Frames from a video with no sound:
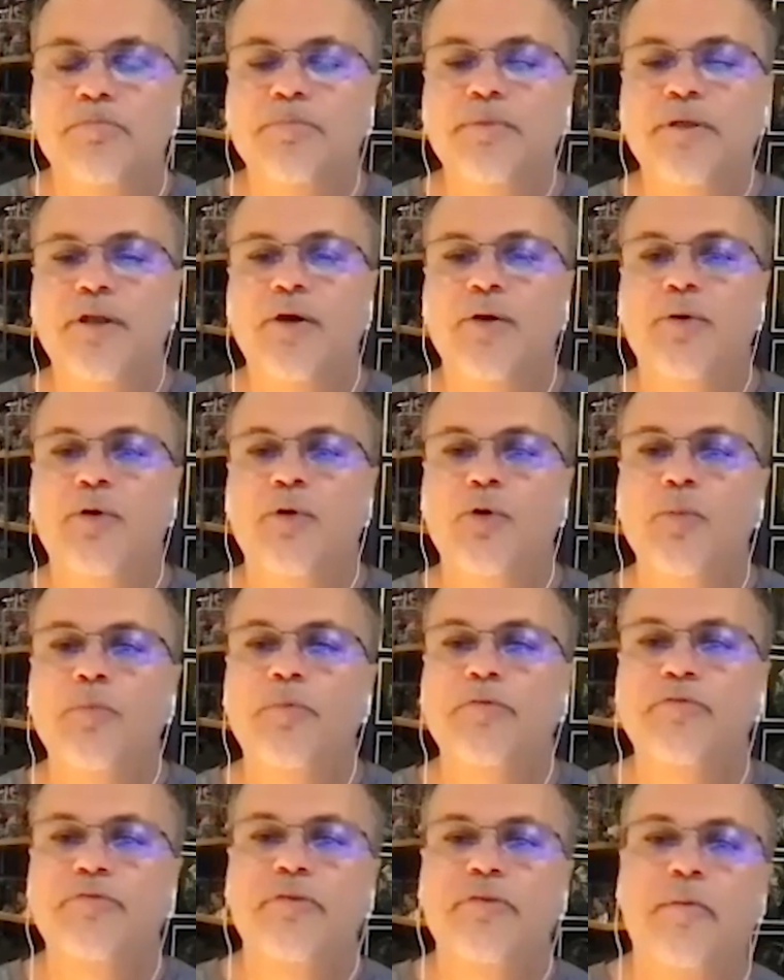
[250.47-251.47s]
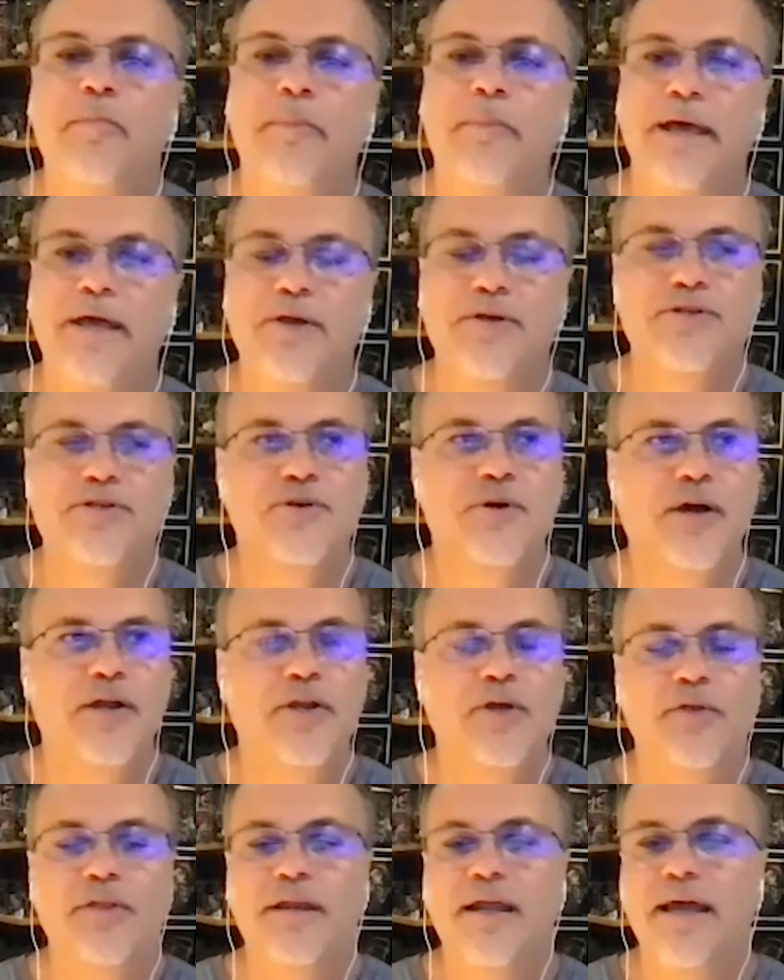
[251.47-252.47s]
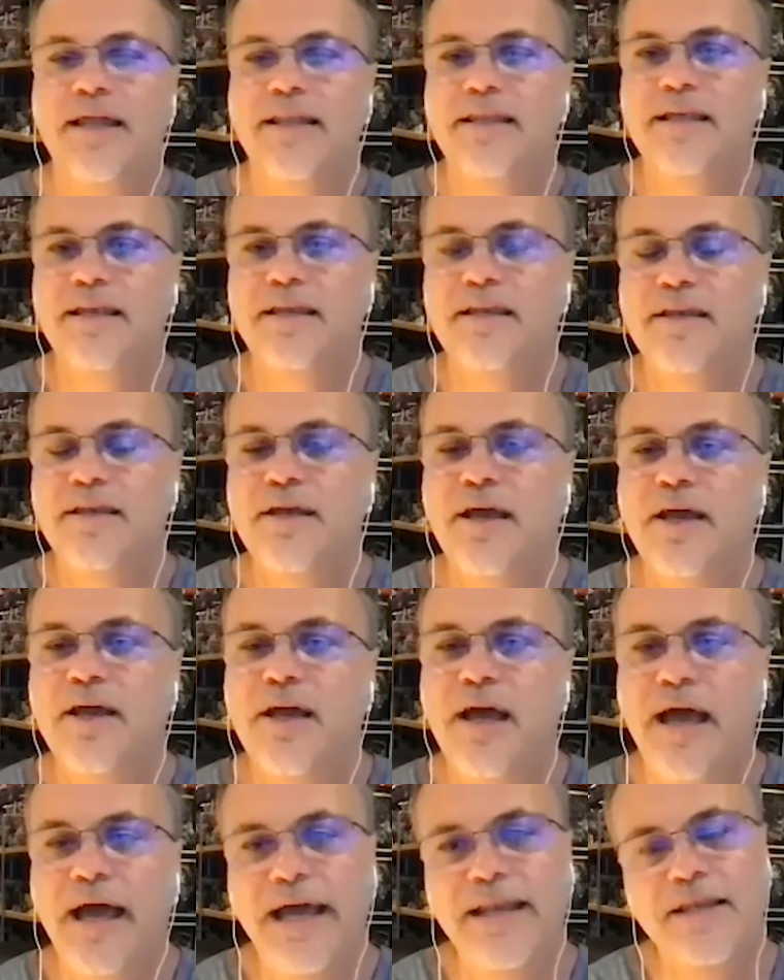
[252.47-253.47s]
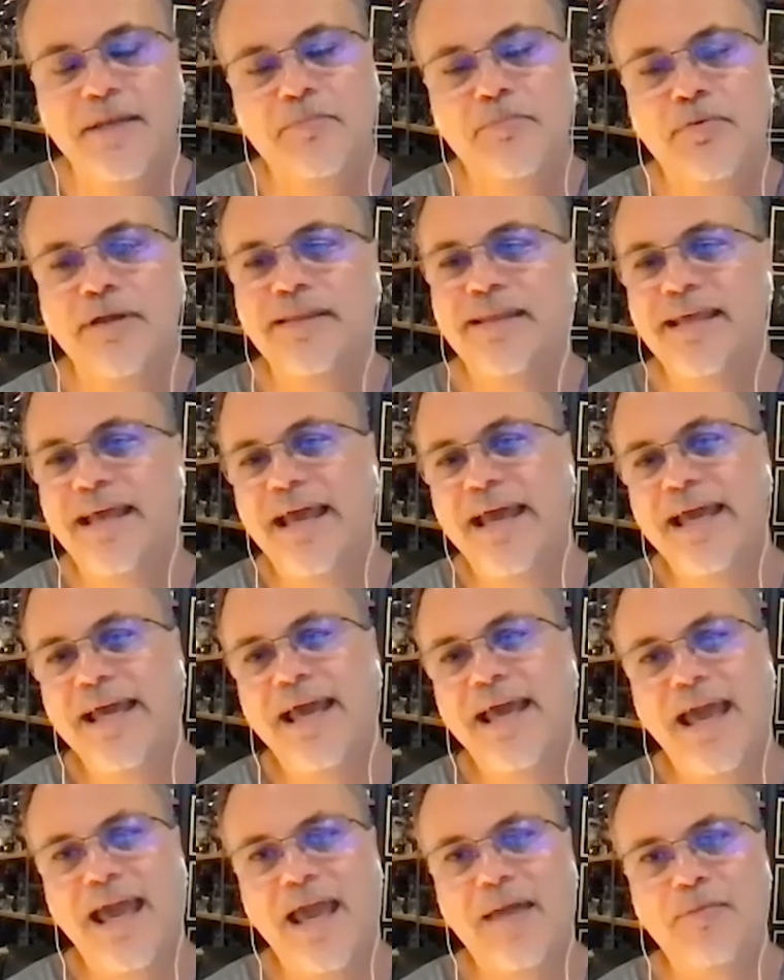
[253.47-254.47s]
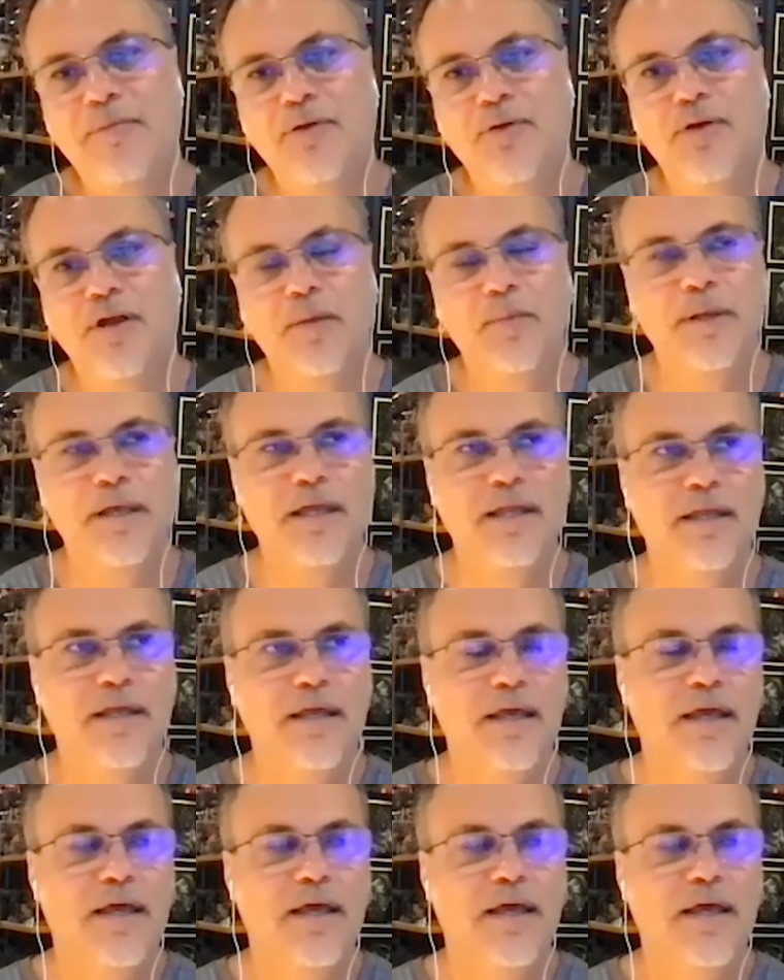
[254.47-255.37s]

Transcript: you know group of filmmakers so i knew that i didn't i, I had to bring the a game you know what i mean